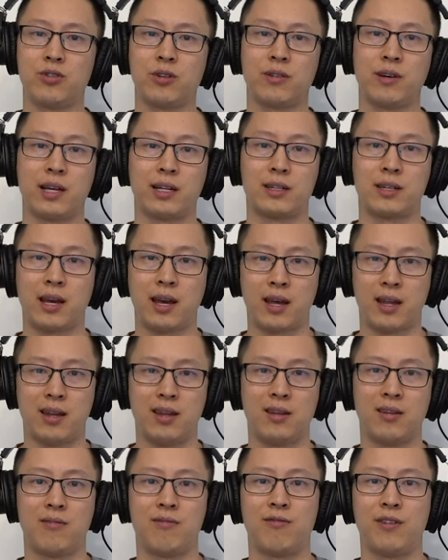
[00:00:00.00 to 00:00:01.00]
like
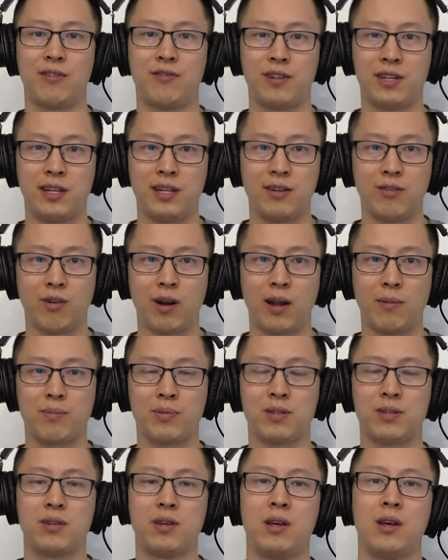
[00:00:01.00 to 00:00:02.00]
ten, fifteen
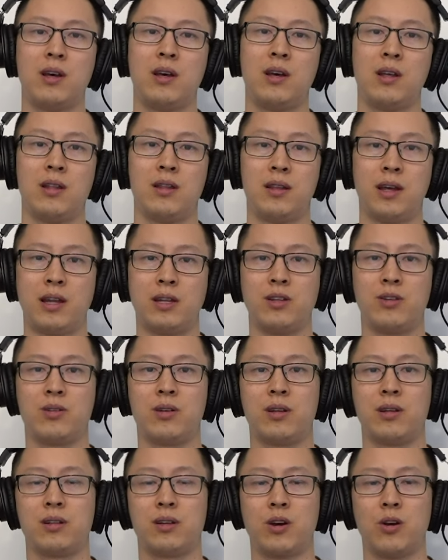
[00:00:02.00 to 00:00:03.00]
reps, then you
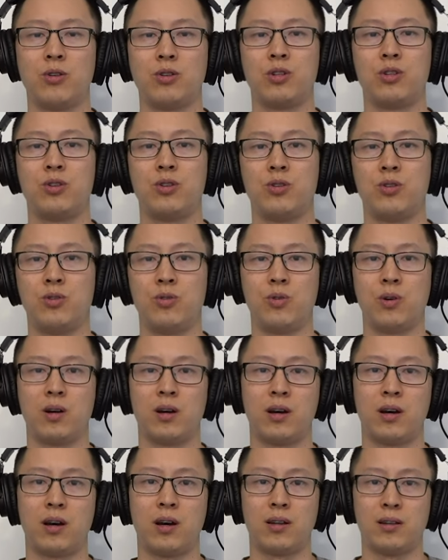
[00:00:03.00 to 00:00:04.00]
can go to
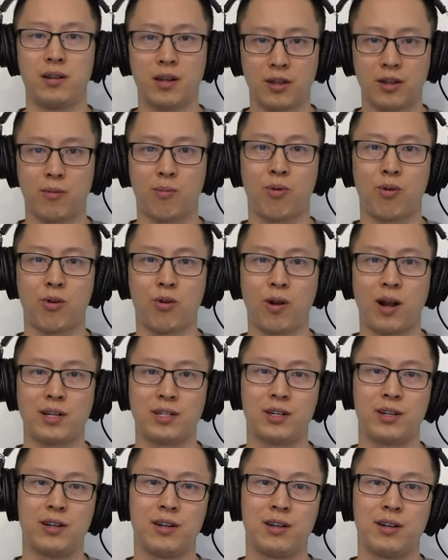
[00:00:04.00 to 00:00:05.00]
uh, another
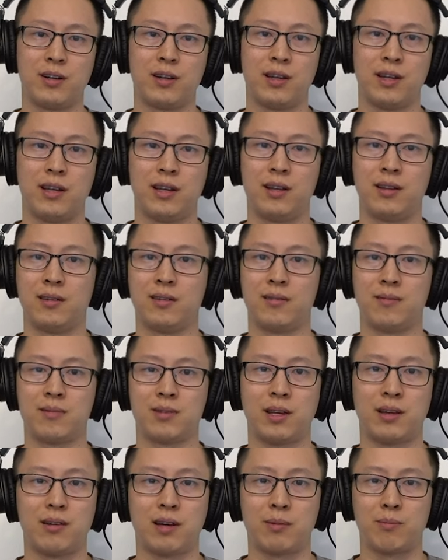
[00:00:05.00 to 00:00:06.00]
progression in,
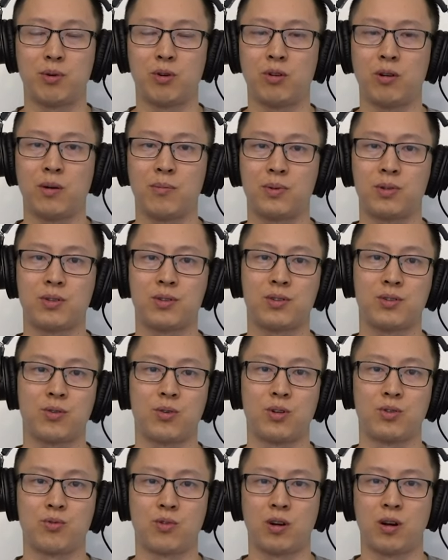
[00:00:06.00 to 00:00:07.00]
say, like pull-ups
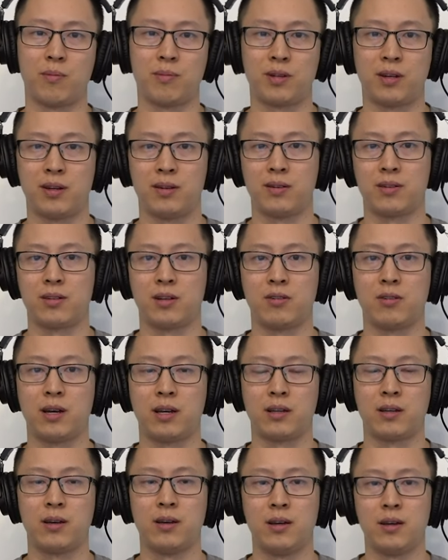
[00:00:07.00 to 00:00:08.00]
towards one arm chain. So like,
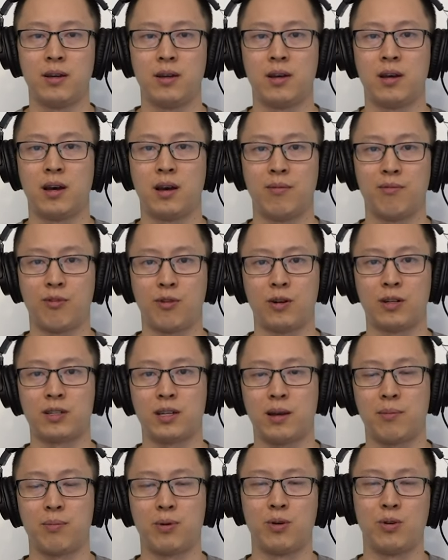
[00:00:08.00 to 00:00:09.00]
um, for
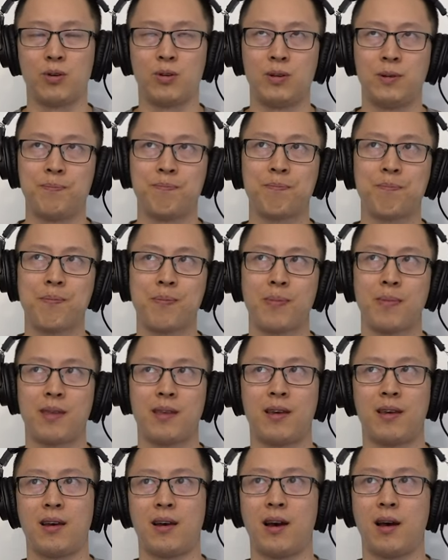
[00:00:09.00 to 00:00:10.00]
example,
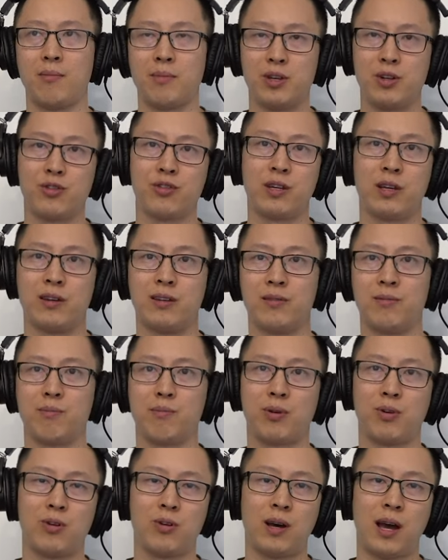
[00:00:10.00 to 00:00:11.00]
Um, usually
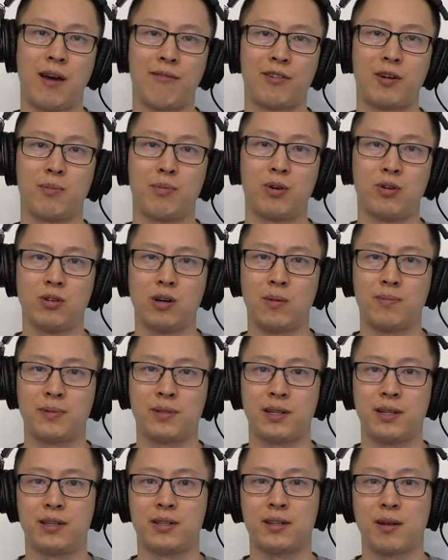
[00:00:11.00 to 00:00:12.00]
pull after pull-ups
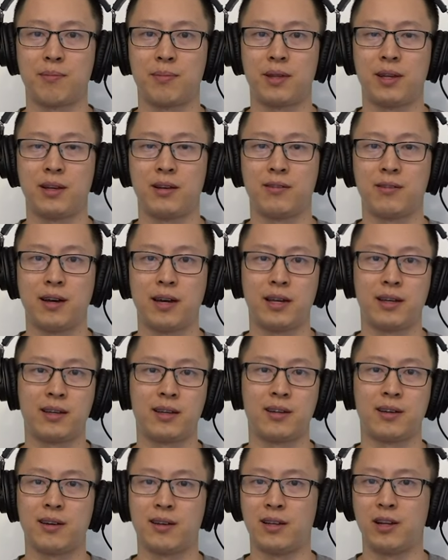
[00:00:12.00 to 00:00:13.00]
is something
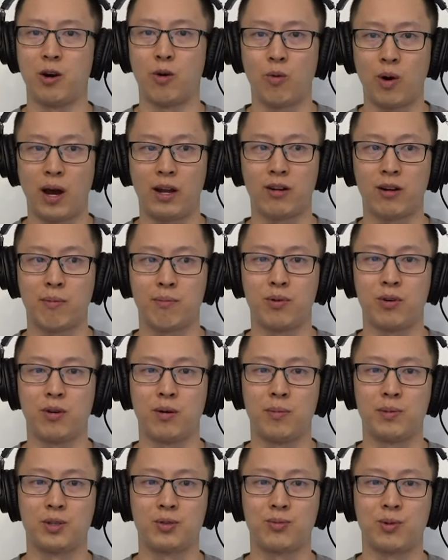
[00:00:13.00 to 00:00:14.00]
like, you know, wide grip
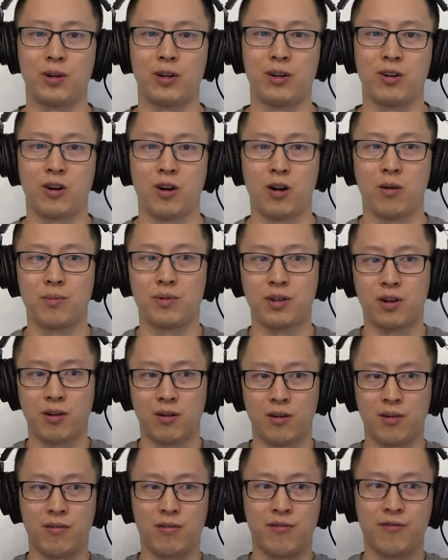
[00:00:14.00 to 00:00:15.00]
pull-ups where your arms
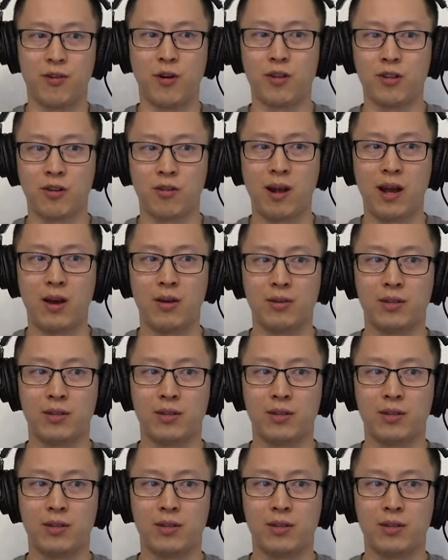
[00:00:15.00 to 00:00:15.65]
are further out.